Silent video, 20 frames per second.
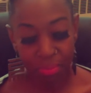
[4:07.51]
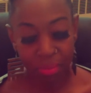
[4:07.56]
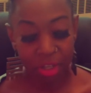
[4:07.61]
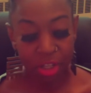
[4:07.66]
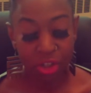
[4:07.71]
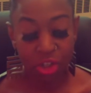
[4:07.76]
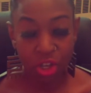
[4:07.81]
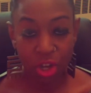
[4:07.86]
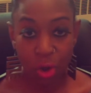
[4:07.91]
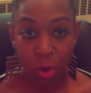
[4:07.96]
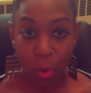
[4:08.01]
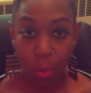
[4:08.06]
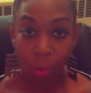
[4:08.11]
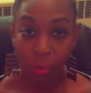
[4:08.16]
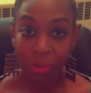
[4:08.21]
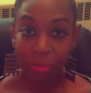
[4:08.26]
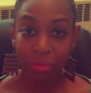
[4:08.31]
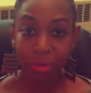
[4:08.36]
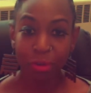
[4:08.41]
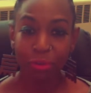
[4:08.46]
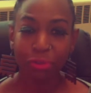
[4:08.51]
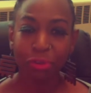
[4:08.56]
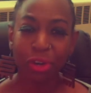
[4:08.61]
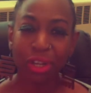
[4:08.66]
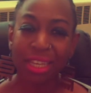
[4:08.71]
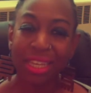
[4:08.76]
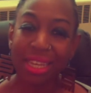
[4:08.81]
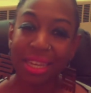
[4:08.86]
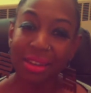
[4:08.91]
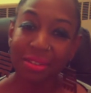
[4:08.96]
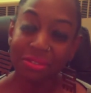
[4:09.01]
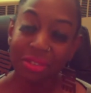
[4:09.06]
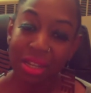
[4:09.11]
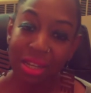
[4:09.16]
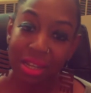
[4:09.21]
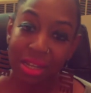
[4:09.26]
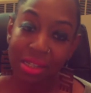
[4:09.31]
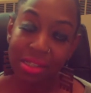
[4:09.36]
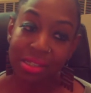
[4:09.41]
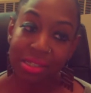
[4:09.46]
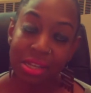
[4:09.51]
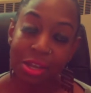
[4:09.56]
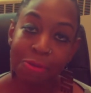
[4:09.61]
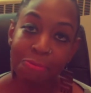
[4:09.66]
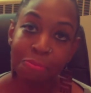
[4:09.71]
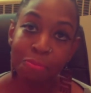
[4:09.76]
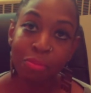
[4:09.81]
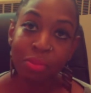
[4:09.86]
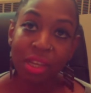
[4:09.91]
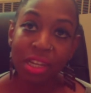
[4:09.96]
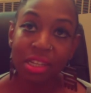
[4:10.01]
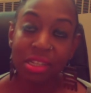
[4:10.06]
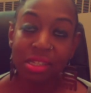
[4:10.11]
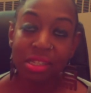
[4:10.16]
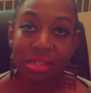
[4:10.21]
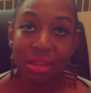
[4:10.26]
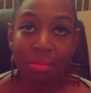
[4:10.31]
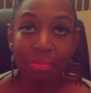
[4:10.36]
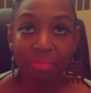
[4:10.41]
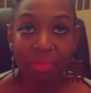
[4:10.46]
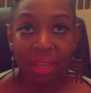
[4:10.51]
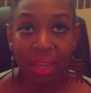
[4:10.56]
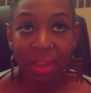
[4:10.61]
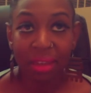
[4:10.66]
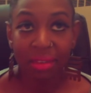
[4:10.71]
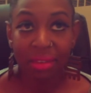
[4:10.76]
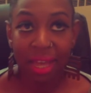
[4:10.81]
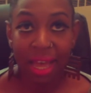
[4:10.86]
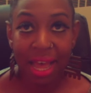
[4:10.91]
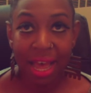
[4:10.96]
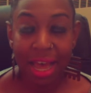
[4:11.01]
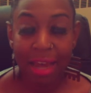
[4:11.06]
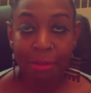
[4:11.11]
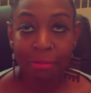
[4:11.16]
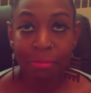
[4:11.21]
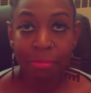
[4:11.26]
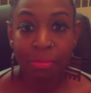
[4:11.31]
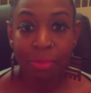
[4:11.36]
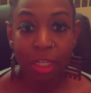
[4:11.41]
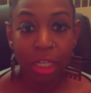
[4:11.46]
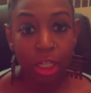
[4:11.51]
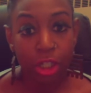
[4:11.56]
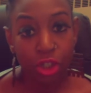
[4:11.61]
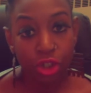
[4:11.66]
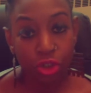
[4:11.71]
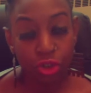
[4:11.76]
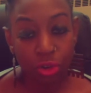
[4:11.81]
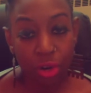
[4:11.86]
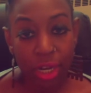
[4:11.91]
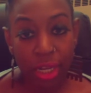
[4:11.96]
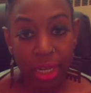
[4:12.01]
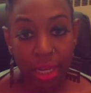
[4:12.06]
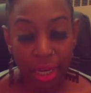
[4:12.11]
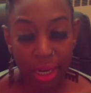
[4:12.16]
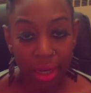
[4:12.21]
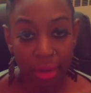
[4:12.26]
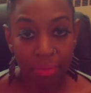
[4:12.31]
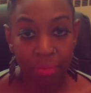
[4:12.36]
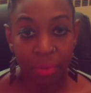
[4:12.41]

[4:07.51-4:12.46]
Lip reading: So forgiveness is something that is tricky